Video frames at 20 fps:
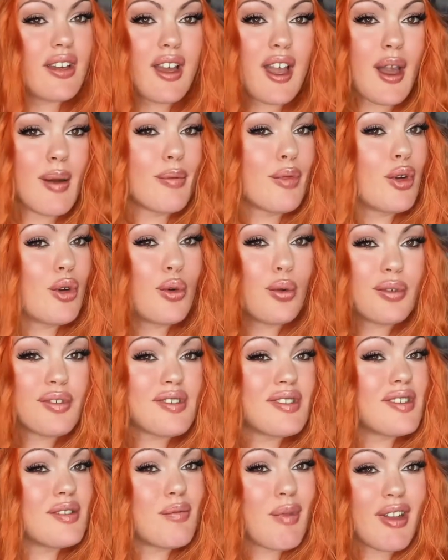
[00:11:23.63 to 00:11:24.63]
I'm cool with
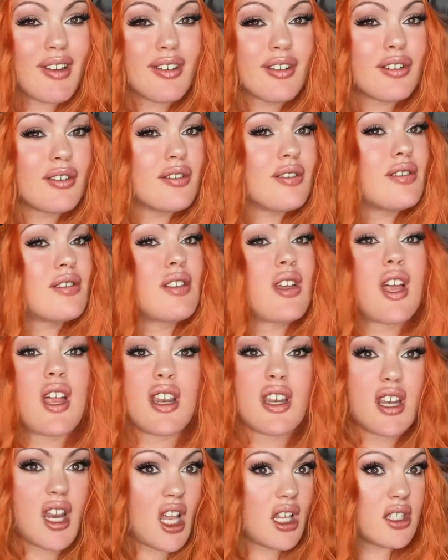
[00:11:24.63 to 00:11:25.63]
suspenders,
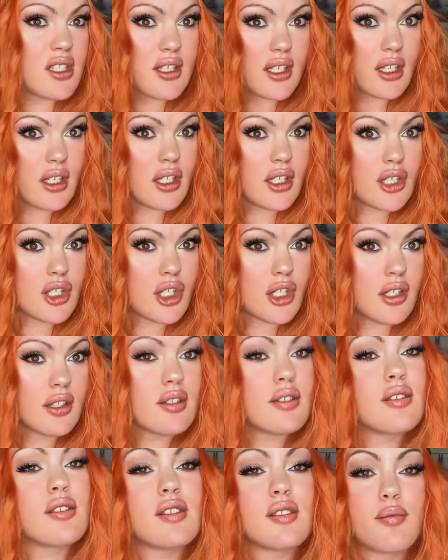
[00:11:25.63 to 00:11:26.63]
not skinny
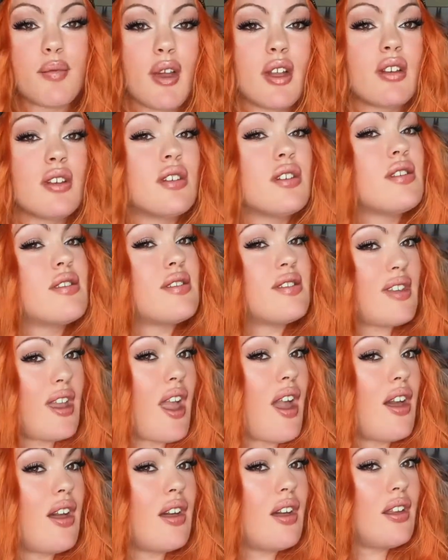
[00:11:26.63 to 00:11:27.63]
jeans. Suspenders,
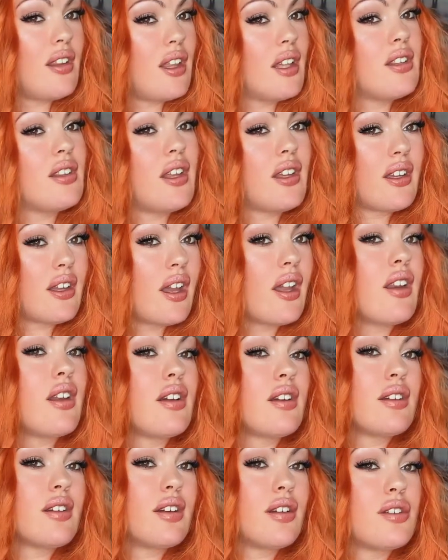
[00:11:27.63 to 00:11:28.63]
yeah, I like that kind
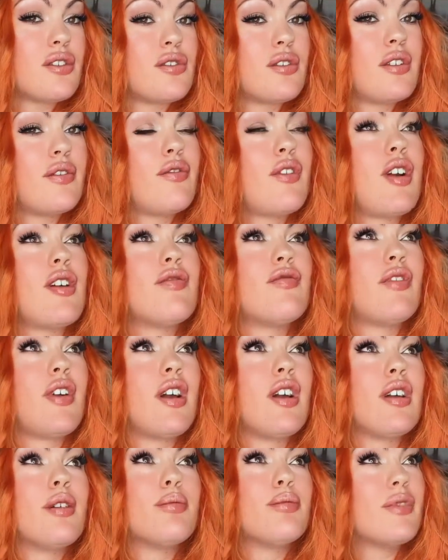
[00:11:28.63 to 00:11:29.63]
of country farm
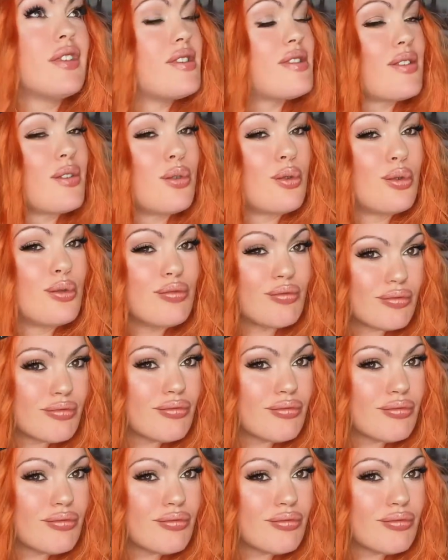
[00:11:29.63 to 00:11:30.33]
vibe. That's cool.